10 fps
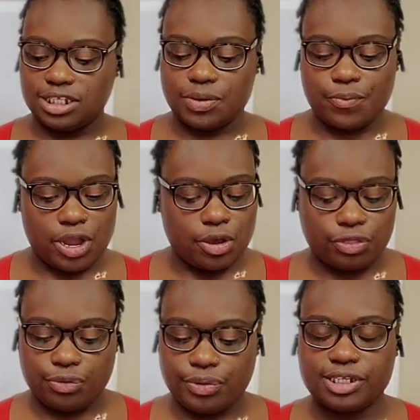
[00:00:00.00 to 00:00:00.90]
someone go
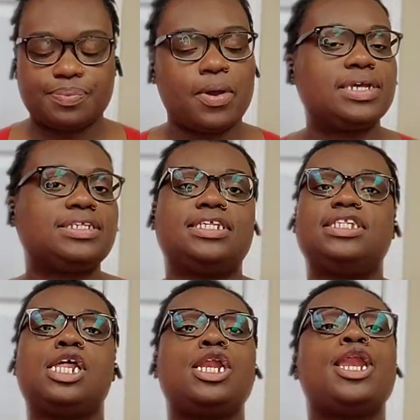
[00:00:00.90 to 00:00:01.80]
through this process,
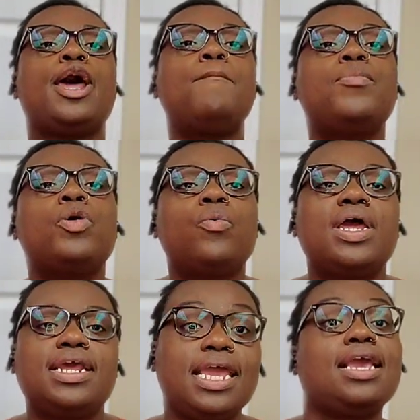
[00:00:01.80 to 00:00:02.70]
the number
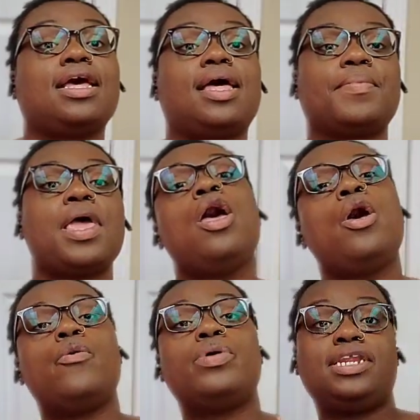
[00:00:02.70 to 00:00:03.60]
one hiccup
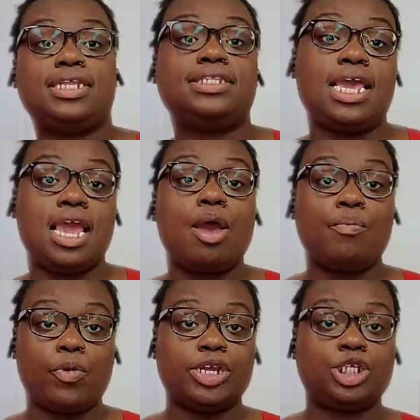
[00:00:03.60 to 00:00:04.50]
with debt to
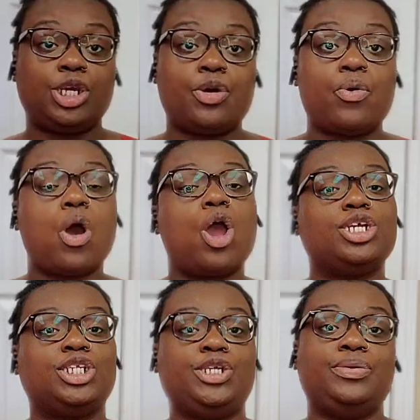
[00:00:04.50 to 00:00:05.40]
income ratio are
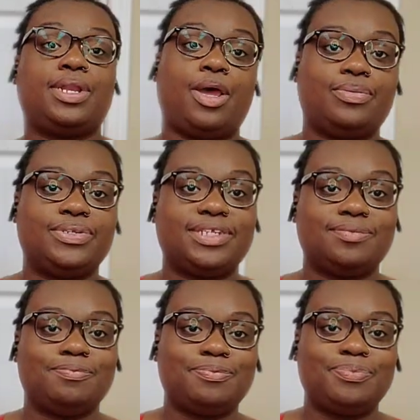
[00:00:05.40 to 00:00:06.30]
student loans,
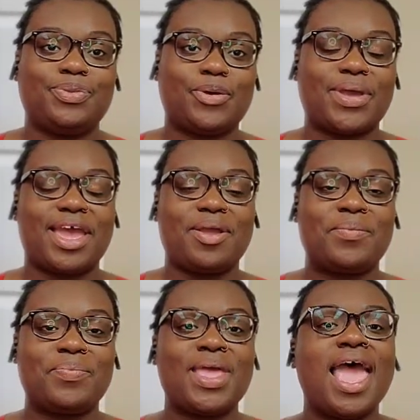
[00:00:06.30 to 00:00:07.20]
okay?
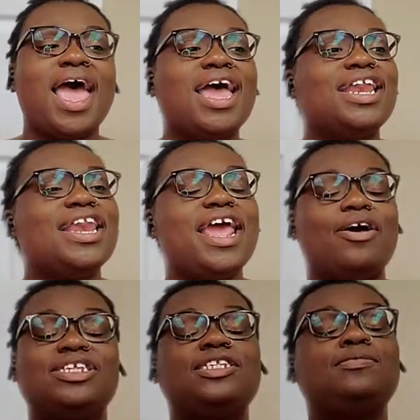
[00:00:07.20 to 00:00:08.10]
Now,
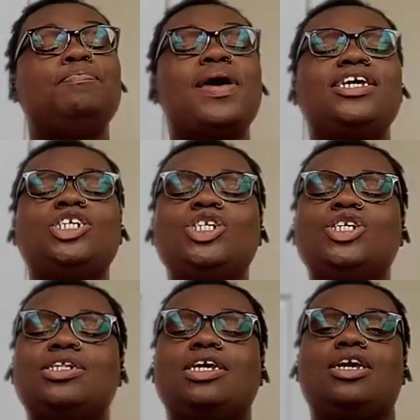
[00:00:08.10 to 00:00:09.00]

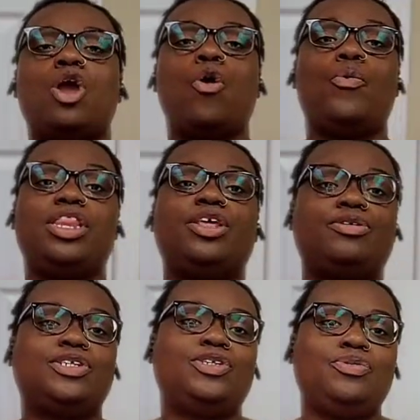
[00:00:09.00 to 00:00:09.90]
especially when
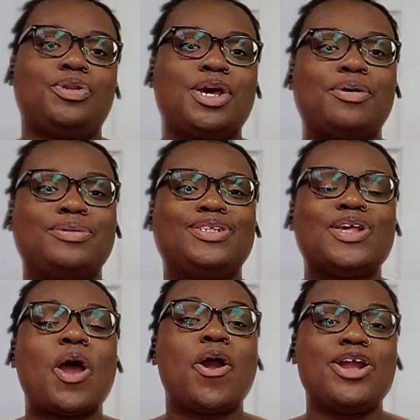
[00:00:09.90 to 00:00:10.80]
those student loans
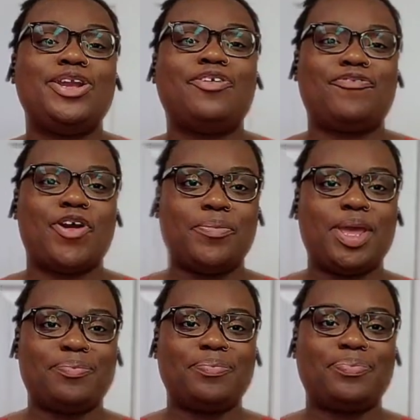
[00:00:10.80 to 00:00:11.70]
are in deferment.